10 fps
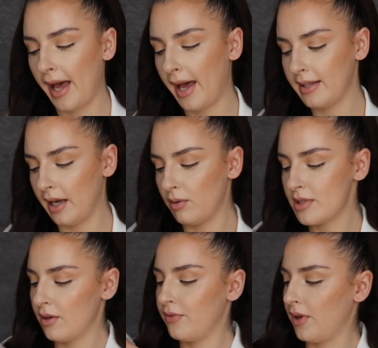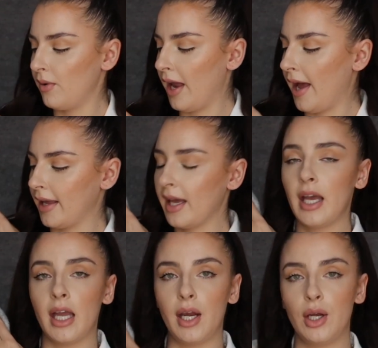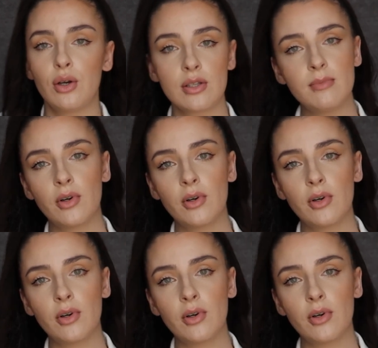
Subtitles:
and I also feel like it looks